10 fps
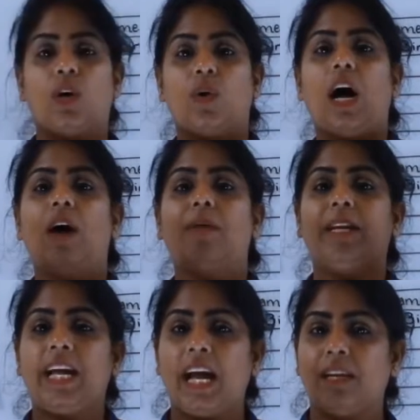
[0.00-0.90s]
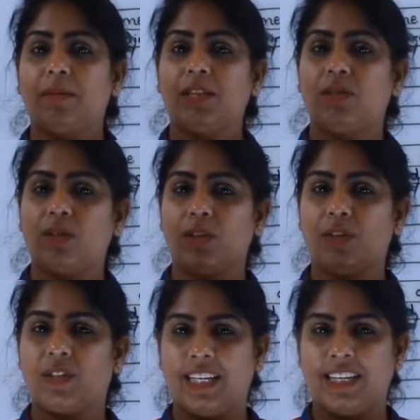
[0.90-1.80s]
how many animals do you
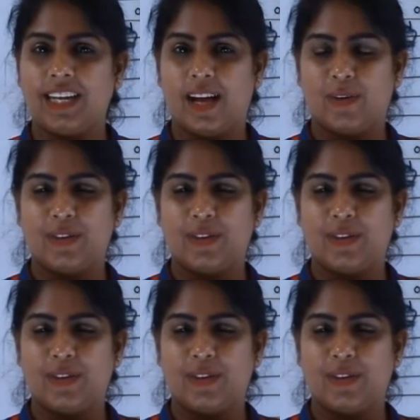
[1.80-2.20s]
see now?